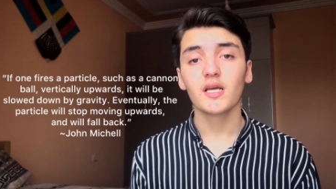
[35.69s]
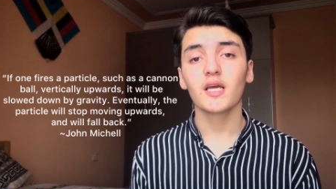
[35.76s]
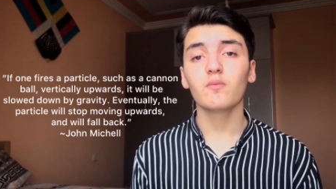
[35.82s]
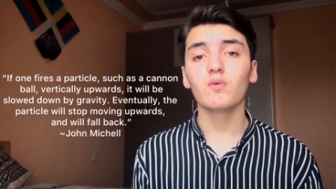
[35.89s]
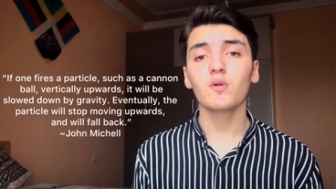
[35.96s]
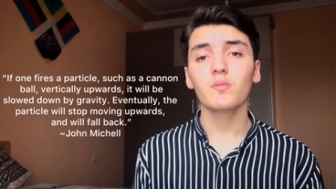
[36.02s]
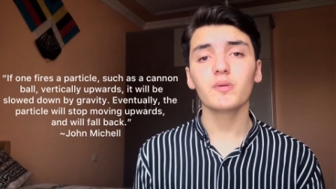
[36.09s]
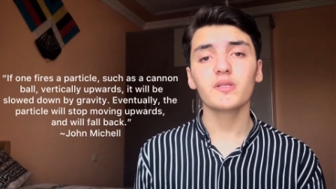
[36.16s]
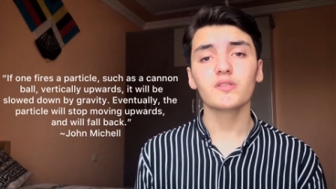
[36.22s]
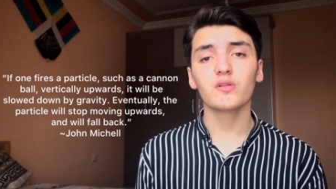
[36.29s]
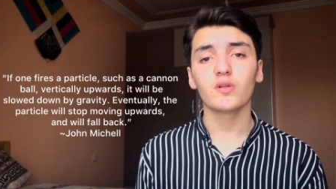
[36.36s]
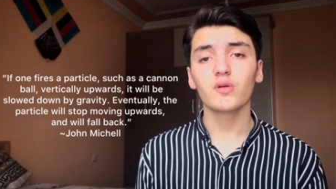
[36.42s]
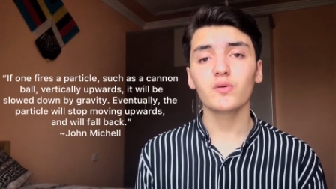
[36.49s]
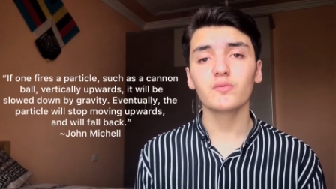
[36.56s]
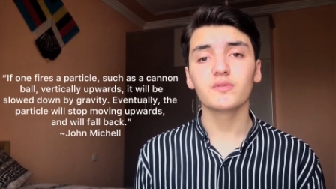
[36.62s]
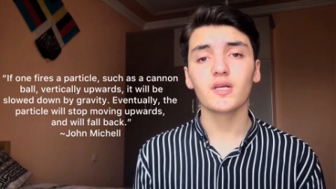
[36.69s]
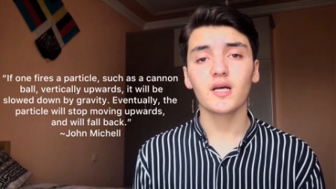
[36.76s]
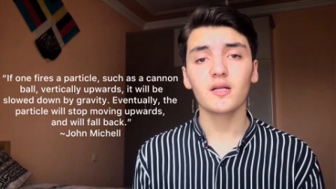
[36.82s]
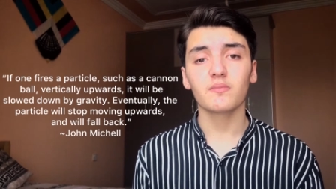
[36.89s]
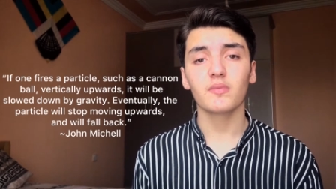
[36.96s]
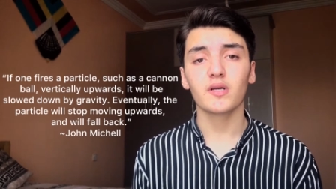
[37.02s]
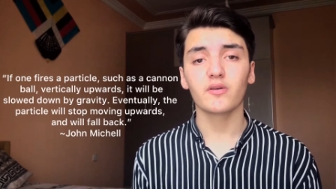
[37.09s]
it will be slowed
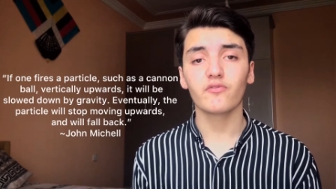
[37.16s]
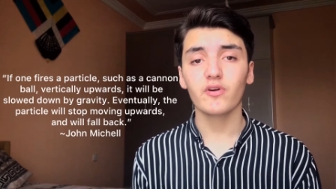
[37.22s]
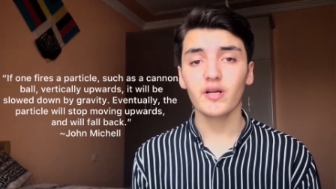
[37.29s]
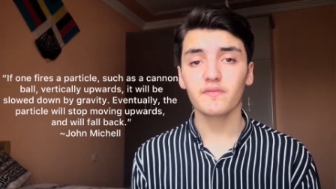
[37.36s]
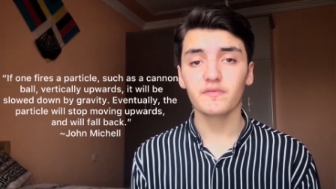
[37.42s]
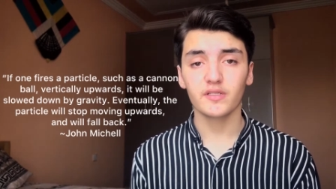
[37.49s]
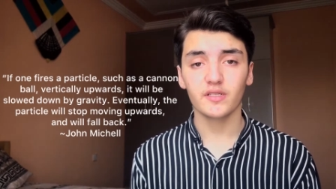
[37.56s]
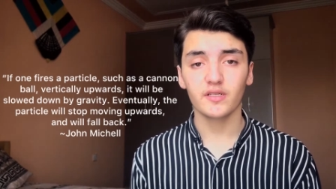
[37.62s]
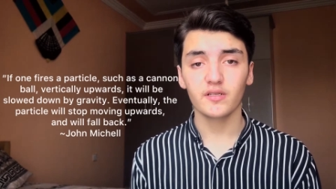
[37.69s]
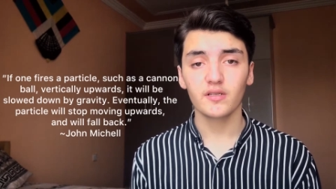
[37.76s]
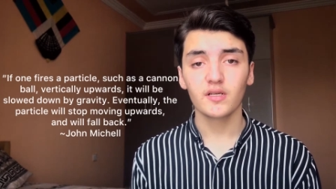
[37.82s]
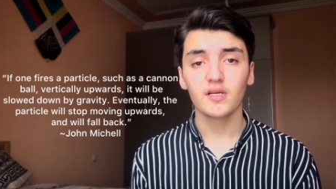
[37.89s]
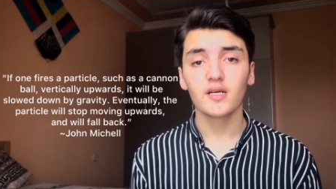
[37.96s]
down by gravity.